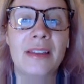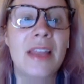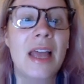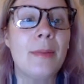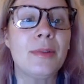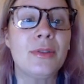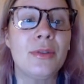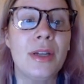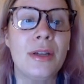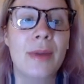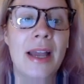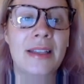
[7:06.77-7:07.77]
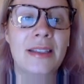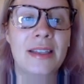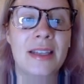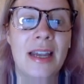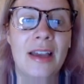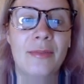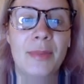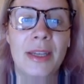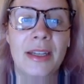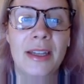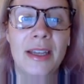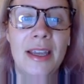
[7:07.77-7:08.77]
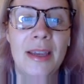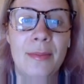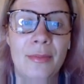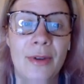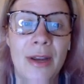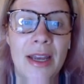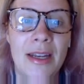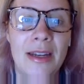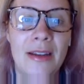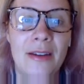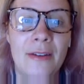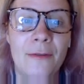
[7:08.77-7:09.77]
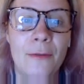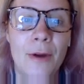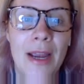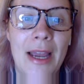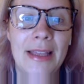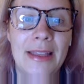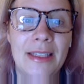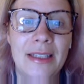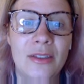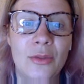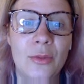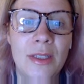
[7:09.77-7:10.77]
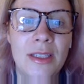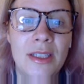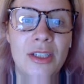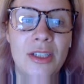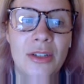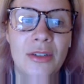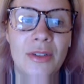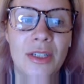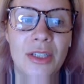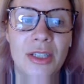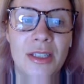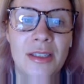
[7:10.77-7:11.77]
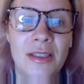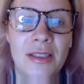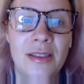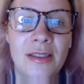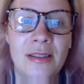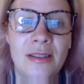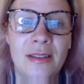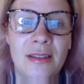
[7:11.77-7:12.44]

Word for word: Laboratory rats that have been inbred for at least 20 generations